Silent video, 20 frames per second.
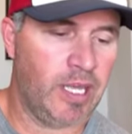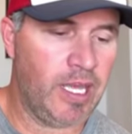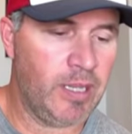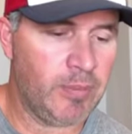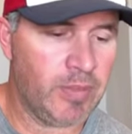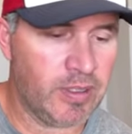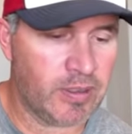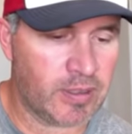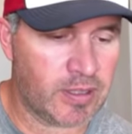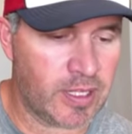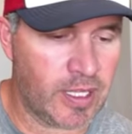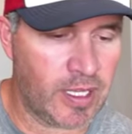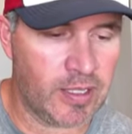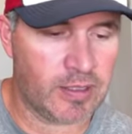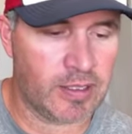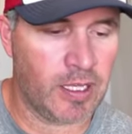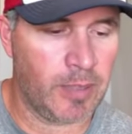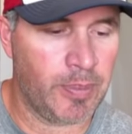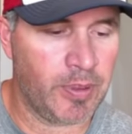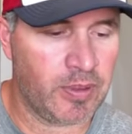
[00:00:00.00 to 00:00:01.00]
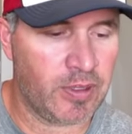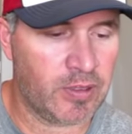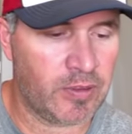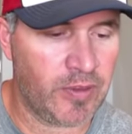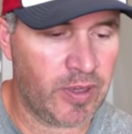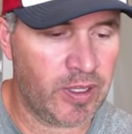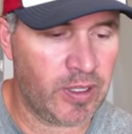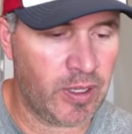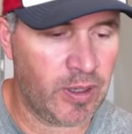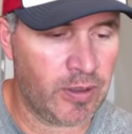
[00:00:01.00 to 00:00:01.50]
Inman says, put these
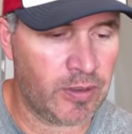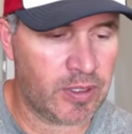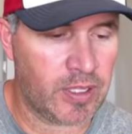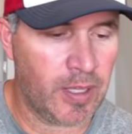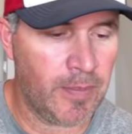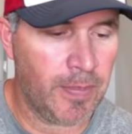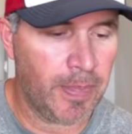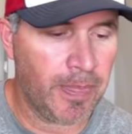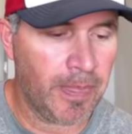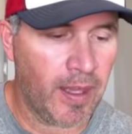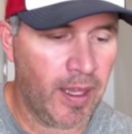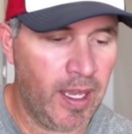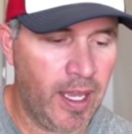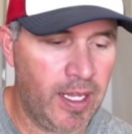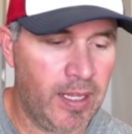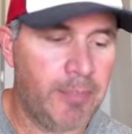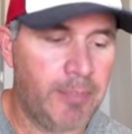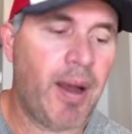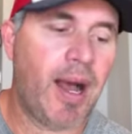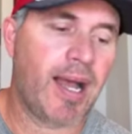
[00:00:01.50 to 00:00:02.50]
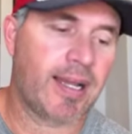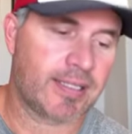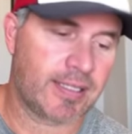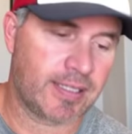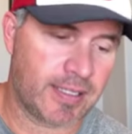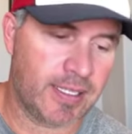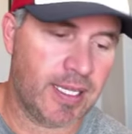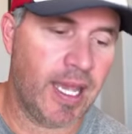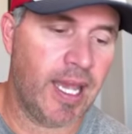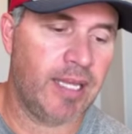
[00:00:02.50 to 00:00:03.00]
videos in a box
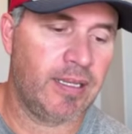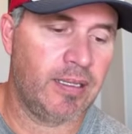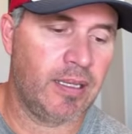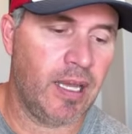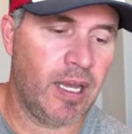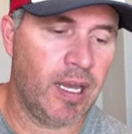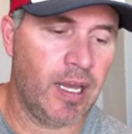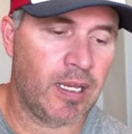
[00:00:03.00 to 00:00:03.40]
set.